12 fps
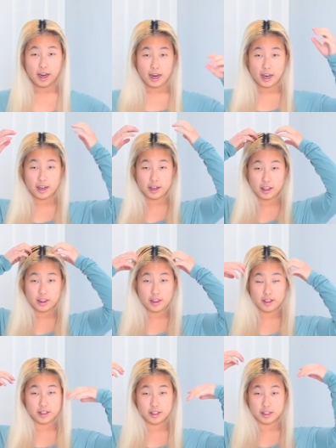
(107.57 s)
And
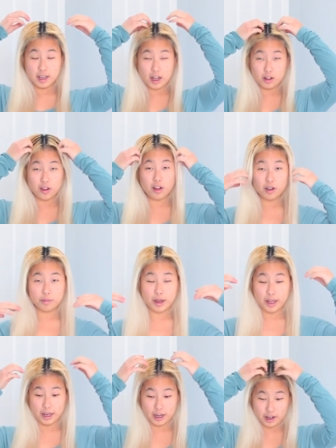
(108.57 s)
this is how long
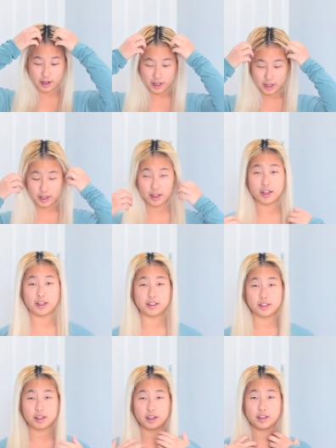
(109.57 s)
my hair
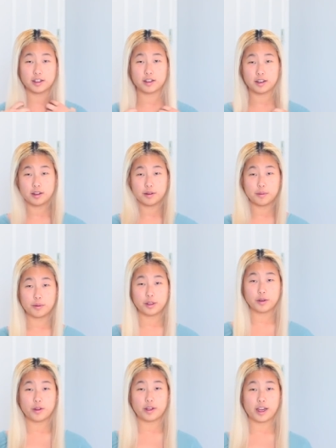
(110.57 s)
is when
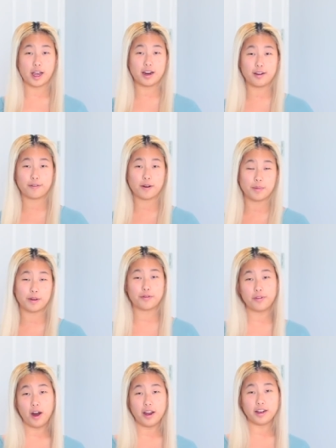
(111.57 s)
you look at it from the
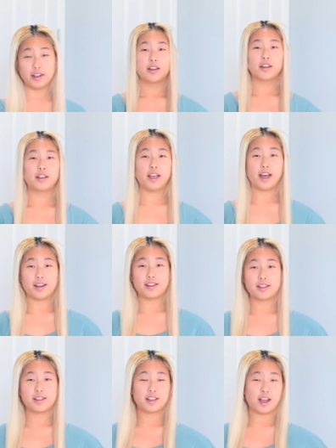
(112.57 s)
front,
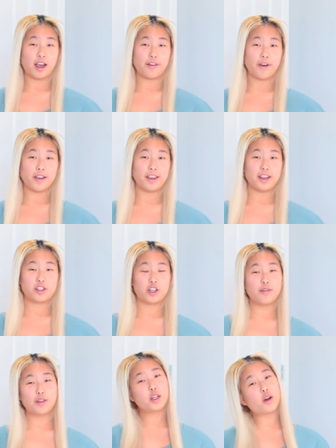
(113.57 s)
yes, I finally
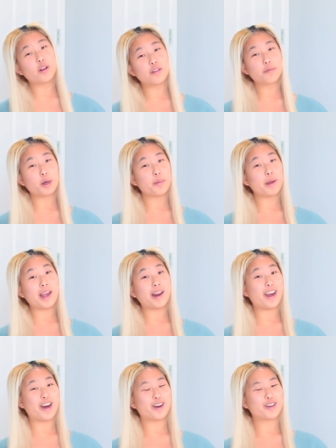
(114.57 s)
achieved the goal of mermaid
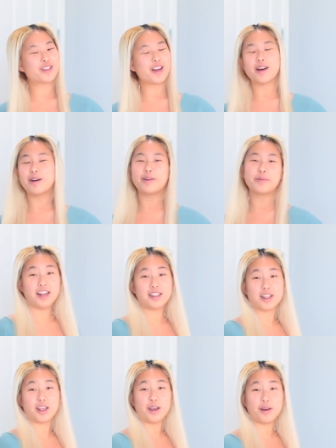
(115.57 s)
hair. So it's
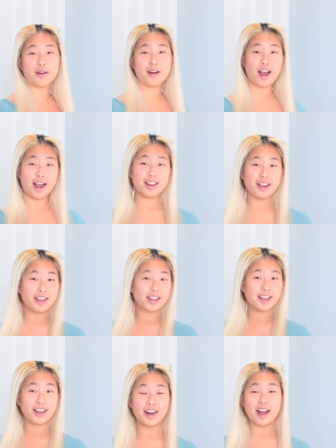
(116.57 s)
cute, I like
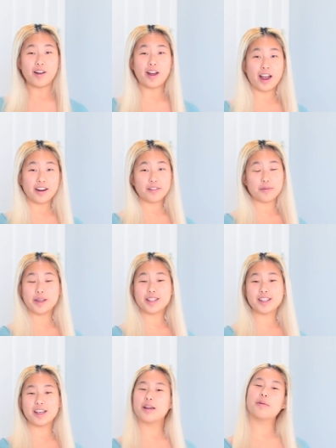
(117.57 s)
it, I'll kind of
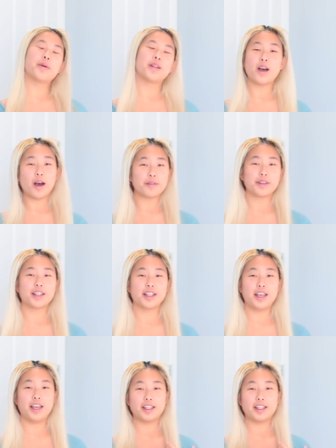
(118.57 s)
miss it, but not really.